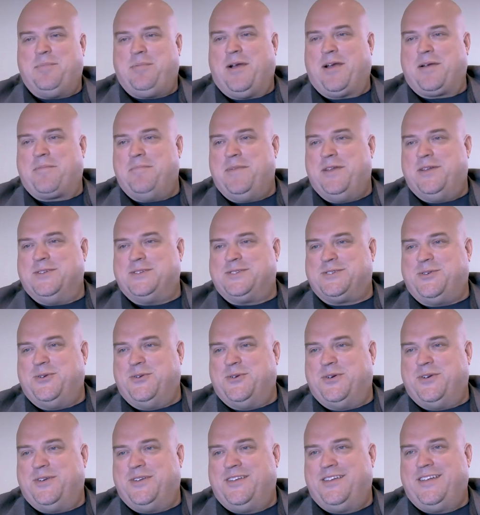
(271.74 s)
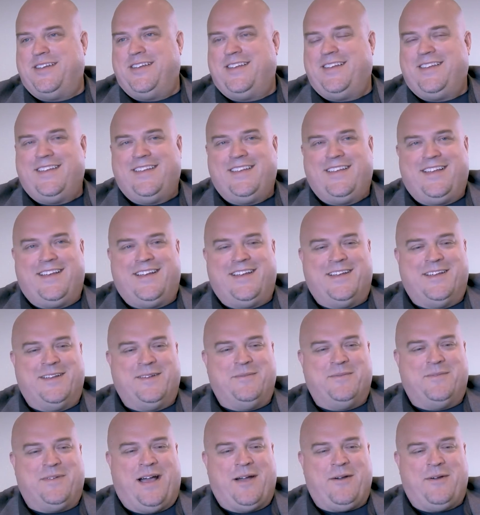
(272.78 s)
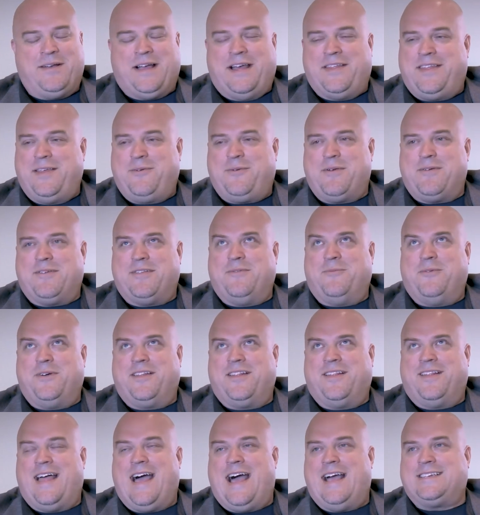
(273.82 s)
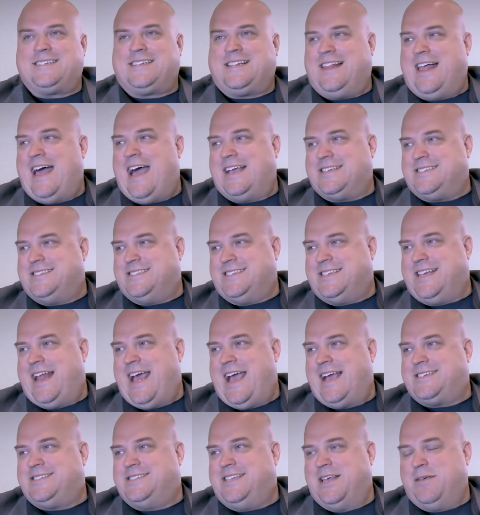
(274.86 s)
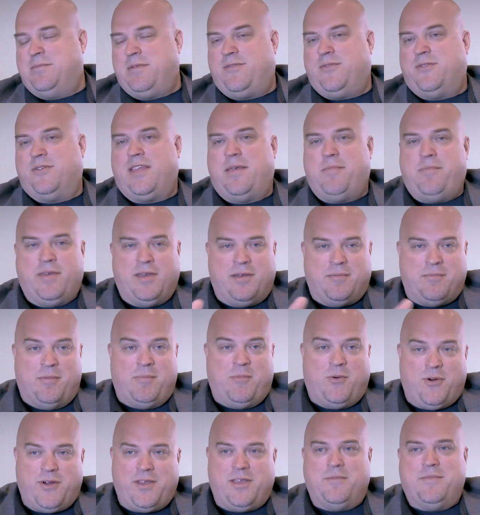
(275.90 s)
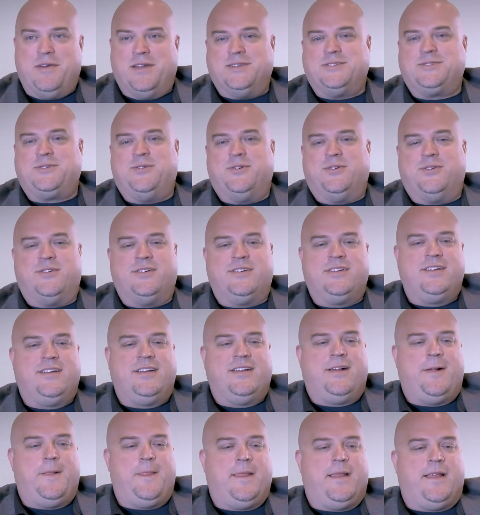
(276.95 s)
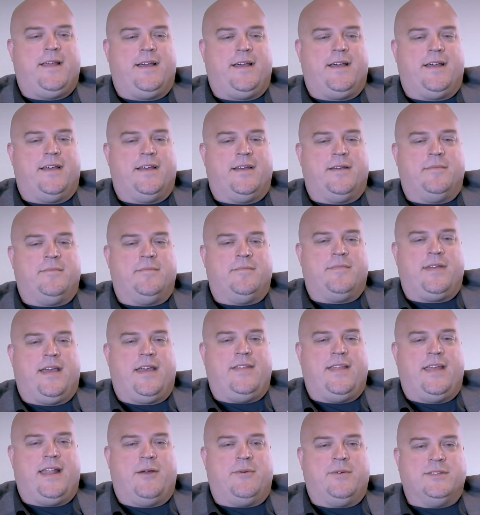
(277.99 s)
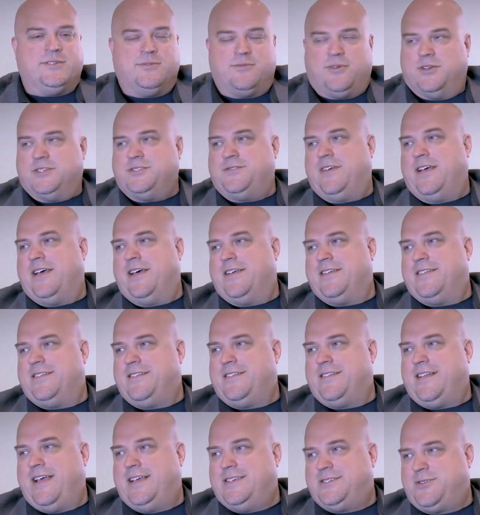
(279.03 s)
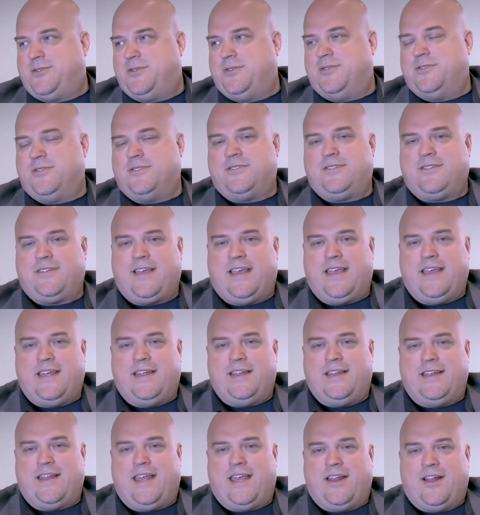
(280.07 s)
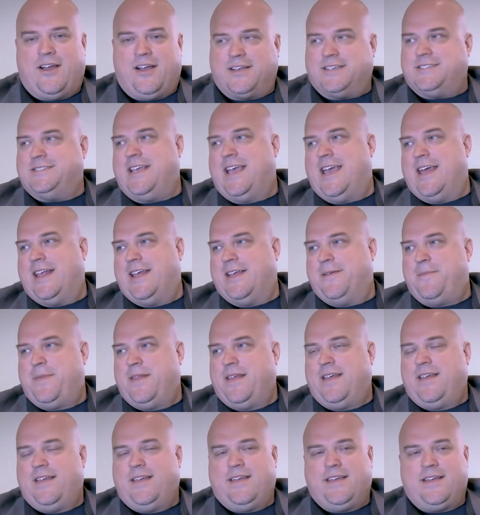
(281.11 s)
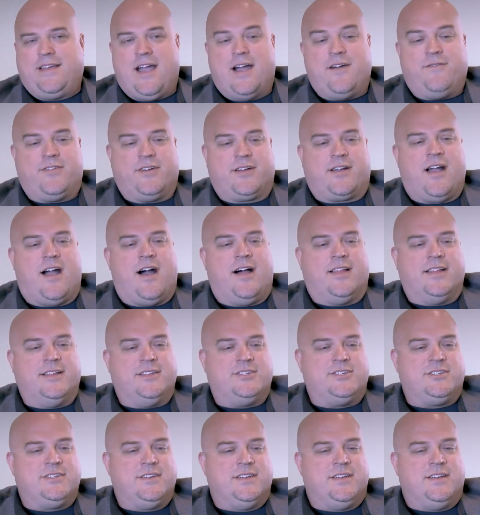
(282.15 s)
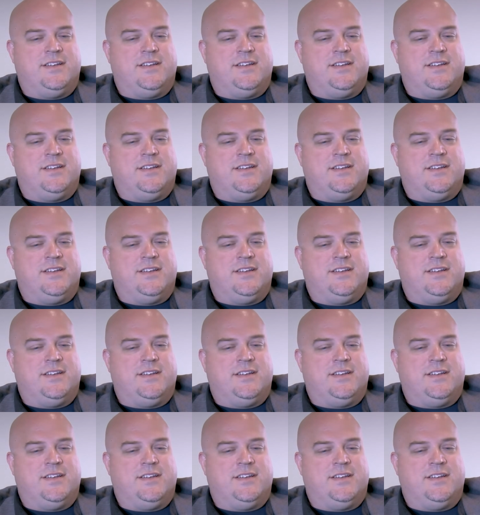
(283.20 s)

Park Middle School. Mm-hmm. Um, I, I think we were one of the last classes at Axtell before they built Memorial Middle School. Um, and then I went to Roosevelt High School and, and Augustana for college.